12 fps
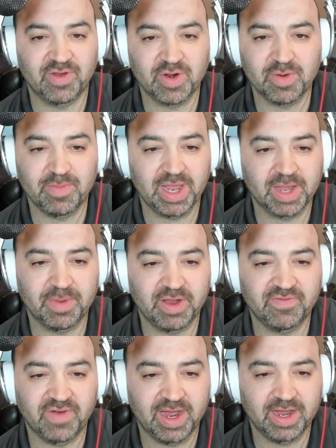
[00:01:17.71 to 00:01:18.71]
megabyte
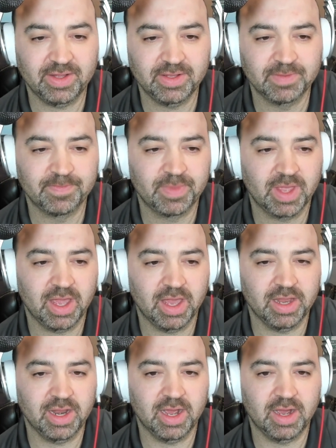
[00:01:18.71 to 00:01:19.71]
file.
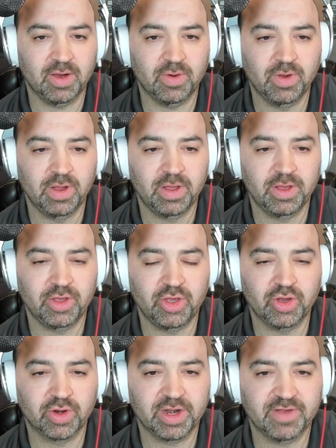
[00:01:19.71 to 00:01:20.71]
And now
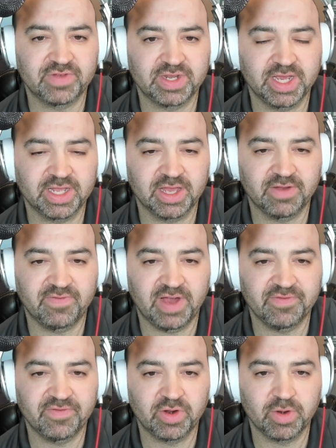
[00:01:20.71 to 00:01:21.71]
you're going to have to take that
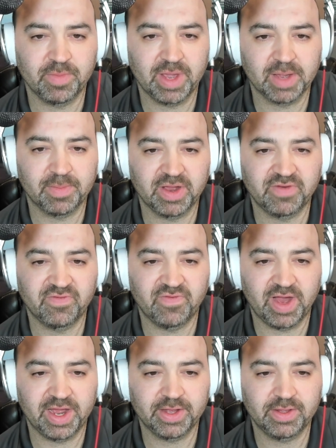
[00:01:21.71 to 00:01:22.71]
500 megabyte
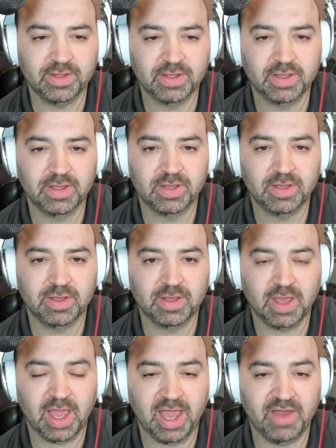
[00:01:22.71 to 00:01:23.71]
file,
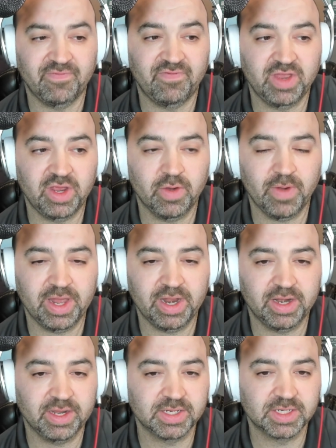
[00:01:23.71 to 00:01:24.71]
have video
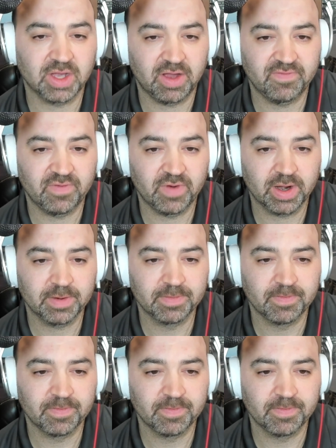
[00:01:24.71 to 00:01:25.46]
editing software,